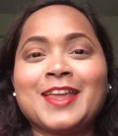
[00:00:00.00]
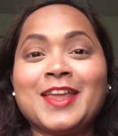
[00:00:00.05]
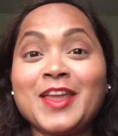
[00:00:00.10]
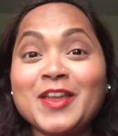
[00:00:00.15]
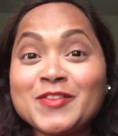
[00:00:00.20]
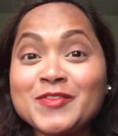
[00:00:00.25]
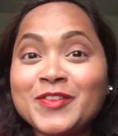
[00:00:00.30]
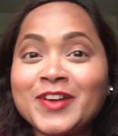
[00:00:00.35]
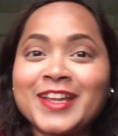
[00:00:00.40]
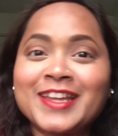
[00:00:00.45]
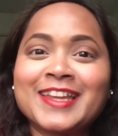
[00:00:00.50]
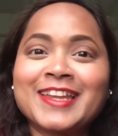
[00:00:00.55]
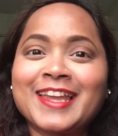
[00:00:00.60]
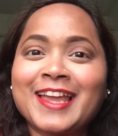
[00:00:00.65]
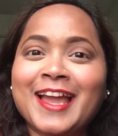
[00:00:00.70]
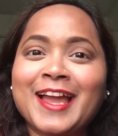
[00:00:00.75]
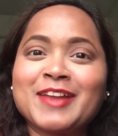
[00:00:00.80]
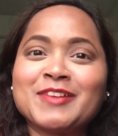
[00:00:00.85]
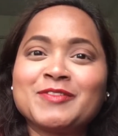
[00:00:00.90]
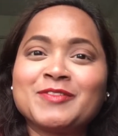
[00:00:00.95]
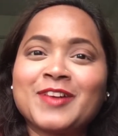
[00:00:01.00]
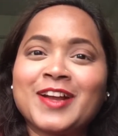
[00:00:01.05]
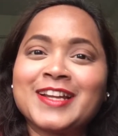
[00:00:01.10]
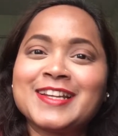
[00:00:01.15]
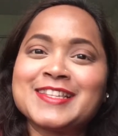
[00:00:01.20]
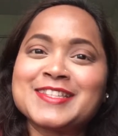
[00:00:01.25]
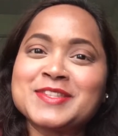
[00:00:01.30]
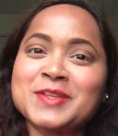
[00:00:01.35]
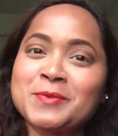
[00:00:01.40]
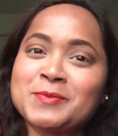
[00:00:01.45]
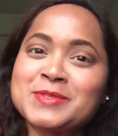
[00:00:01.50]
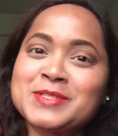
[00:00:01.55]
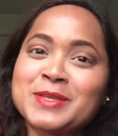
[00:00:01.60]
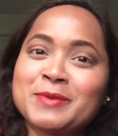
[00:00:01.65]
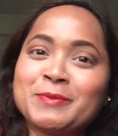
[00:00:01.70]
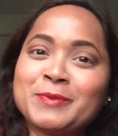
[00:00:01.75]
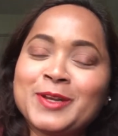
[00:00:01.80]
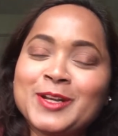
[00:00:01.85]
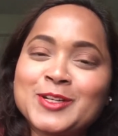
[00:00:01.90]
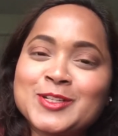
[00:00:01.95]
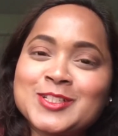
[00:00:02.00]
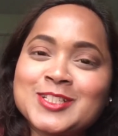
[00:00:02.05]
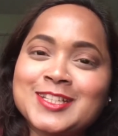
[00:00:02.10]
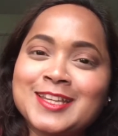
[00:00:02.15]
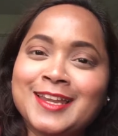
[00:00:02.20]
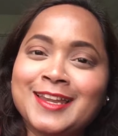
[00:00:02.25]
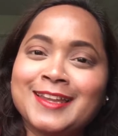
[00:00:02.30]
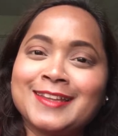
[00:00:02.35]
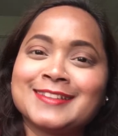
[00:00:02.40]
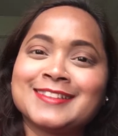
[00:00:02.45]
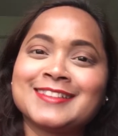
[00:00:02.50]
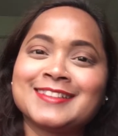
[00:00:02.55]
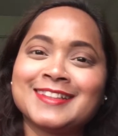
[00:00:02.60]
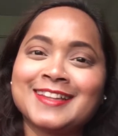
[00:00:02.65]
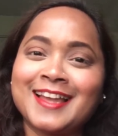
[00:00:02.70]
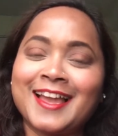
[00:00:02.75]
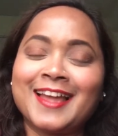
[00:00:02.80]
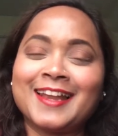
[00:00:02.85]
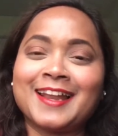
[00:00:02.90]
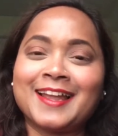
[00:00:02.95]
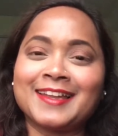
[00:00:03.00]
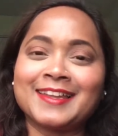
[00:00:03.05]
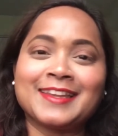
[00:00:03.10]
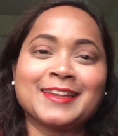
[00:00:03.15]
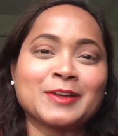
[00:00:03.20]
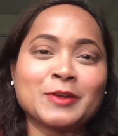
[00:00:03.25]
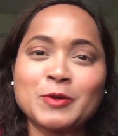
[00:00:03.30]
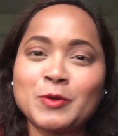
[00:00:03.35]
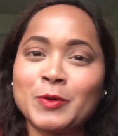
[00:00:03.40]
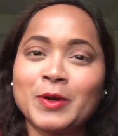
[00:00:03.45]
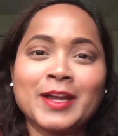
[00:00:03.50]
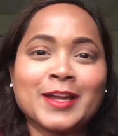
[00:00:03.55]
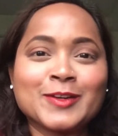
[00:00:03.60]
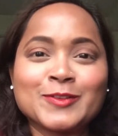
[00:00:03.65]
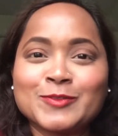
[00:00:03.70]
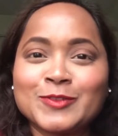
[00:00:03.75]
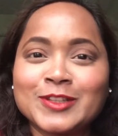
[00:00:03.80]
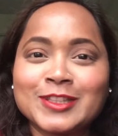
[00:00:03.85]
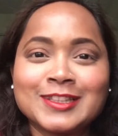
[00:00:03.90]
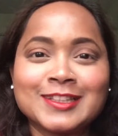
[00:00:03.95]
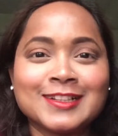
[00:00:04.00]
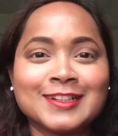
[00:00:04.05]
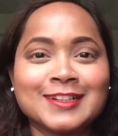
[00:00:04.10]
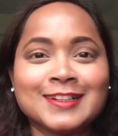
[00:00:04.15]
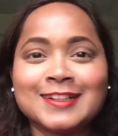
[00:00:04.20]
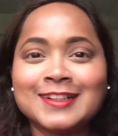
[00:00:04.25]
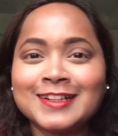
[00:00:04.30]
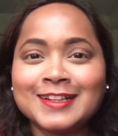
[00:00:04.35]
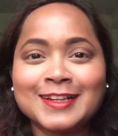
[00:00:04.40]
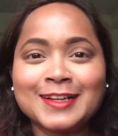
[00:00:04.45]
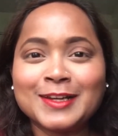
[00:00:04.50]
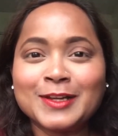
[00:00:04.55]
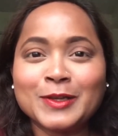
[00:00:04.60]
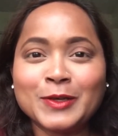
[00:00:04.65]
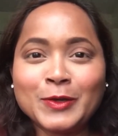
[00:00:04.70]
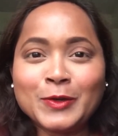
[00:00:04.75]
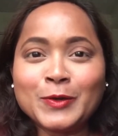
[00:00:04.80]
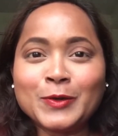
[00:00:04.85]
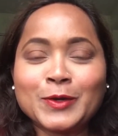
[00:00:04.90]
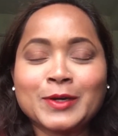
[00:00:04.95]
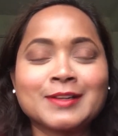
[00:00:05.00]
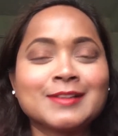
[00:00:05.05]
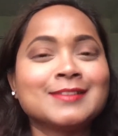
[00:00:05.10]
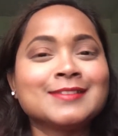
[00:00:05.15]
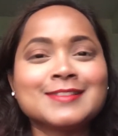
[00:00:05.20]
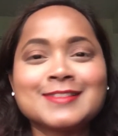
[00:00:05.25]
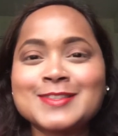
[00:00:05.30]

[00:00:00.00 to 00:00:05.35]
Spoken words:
if I can find some similar shade, and I can go ahead with the look.